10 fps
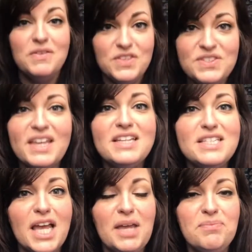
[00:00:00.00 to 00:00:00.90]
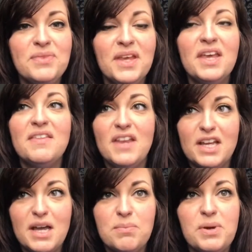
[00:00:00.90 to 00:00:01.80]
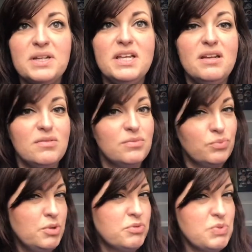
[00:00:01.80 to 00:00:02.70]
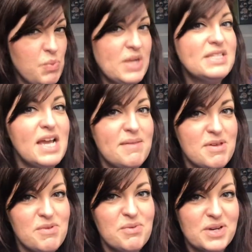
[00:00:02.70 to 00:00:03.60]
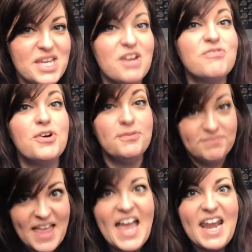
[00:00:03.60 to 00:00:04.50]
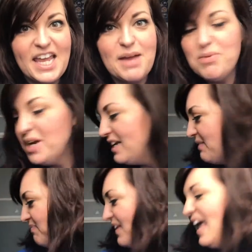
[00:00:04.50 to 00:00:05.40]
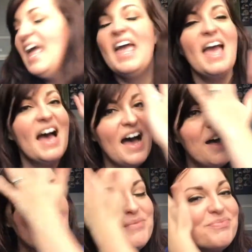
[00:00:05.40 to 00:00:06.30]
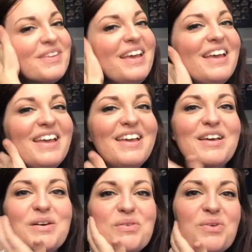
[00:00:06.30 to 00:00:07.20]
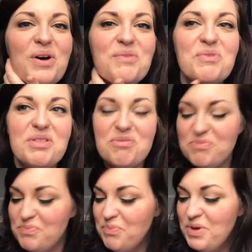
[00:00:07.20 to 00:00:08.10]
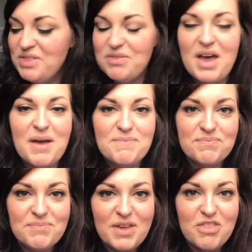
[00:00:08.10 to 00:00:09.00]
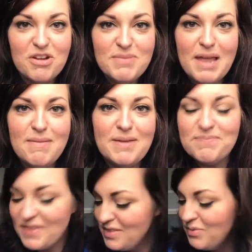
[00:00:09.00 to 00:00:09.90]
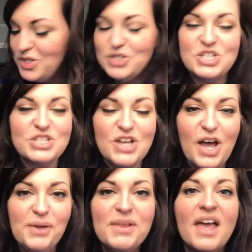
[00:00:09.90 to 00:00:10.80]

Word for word: the second time that I got pregnant, there was one time that we weren't careful and I got pregnant. Um, with with um, my third baby, the one you just saw,